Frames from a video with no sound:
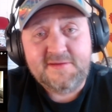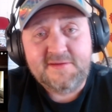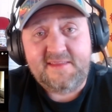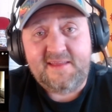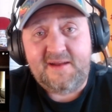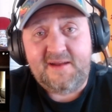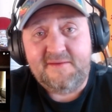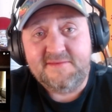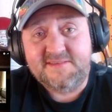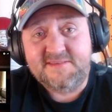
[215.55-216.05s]
I
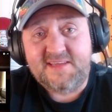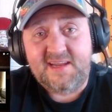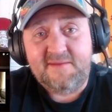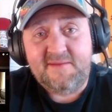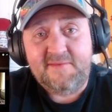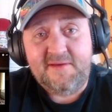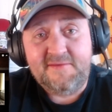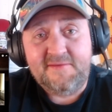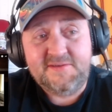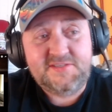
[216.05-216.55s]
thought it was gonna
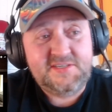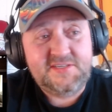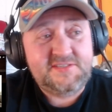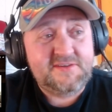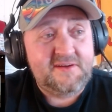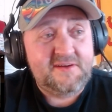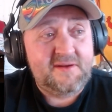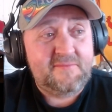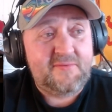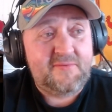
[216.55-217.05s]
be when she
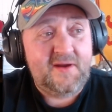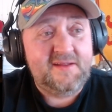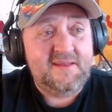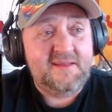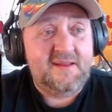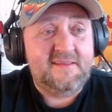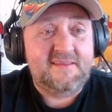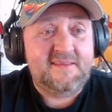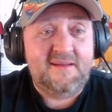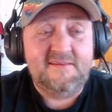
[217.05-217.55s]
showed up
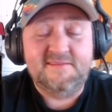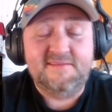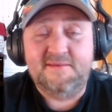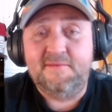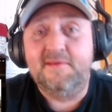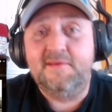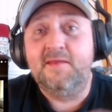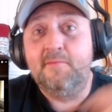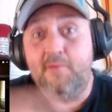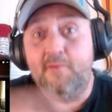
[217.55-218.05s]
pregnant. I thought it was
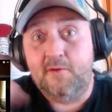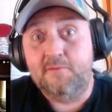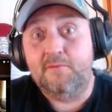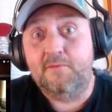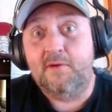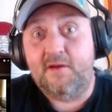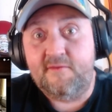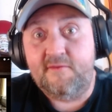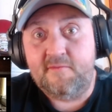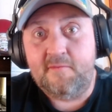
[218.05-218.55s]
gonna be they're both
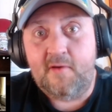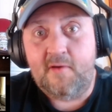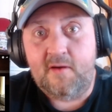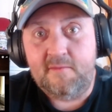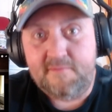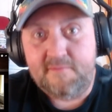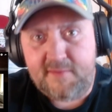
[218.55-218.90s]
working from home.